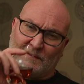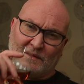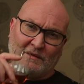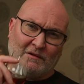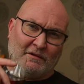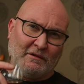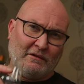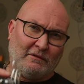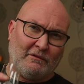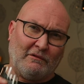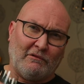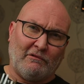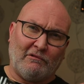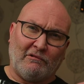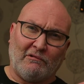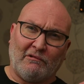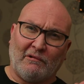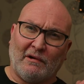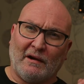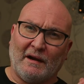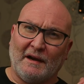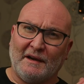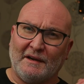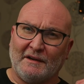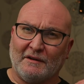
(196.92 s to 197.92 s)
All
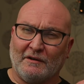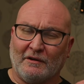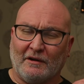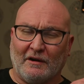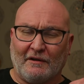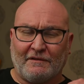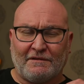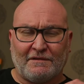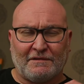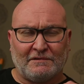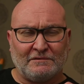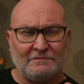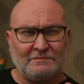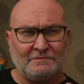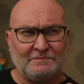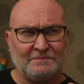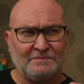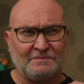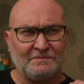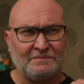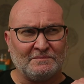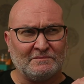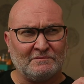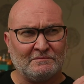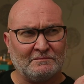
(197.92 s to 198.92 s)
right off.
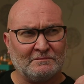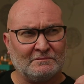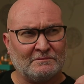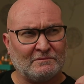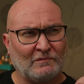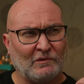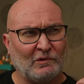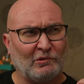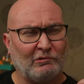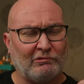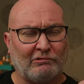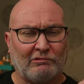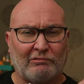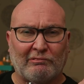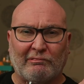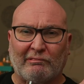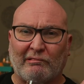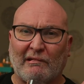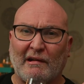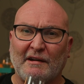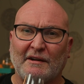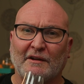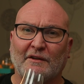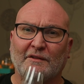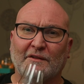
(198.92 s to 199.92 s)

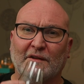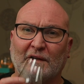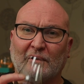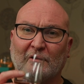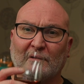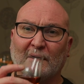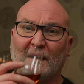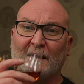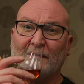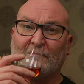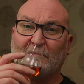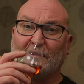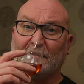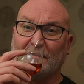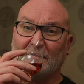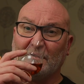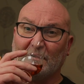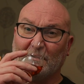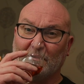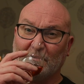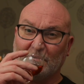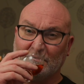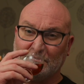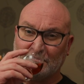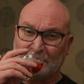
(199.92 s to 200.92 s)
Right on the arrival in
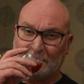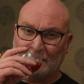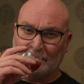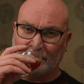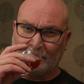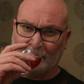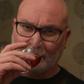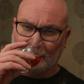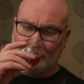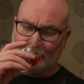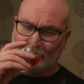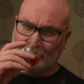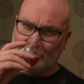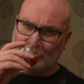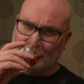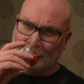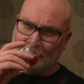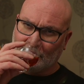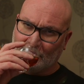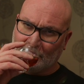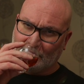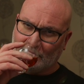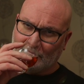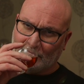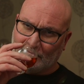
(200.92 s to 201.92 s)
the nose,
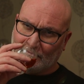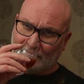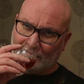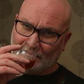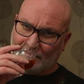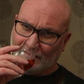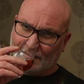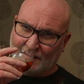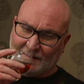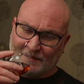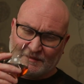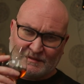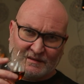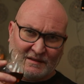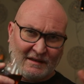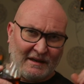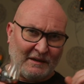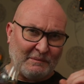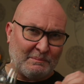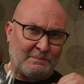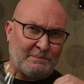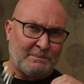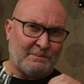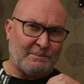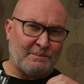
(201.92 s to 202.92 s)
it's
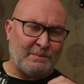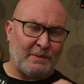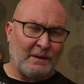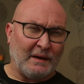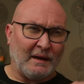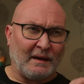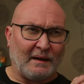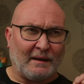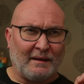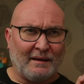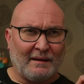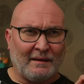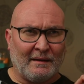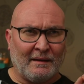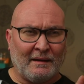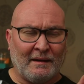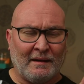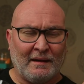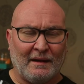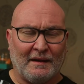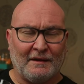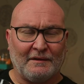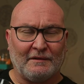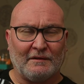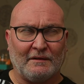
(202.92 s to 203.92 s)
that big
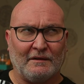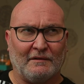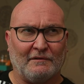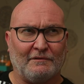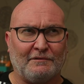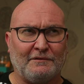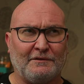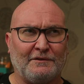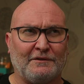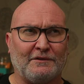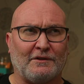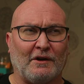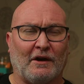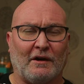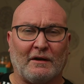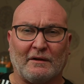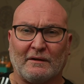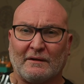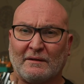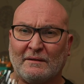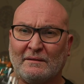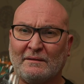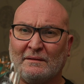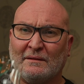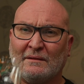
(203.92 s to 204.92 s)
hit of
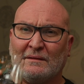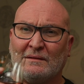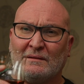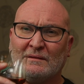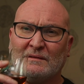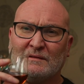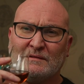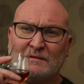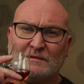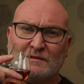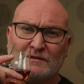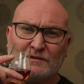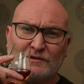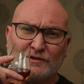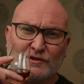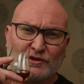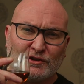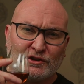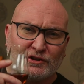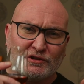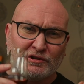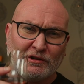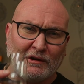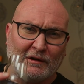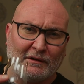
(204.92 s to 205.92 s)
dark,
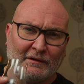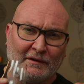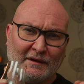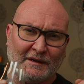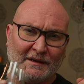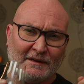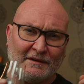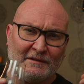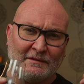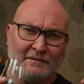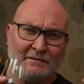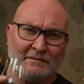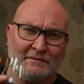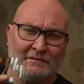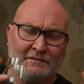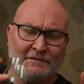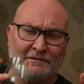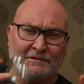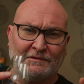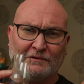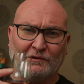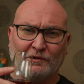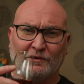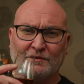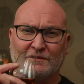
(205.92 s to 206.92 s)
sherried
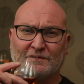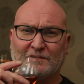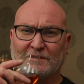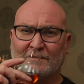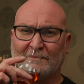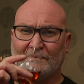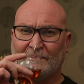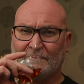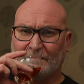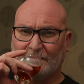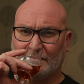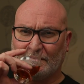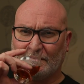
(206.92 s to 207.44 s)
fruits.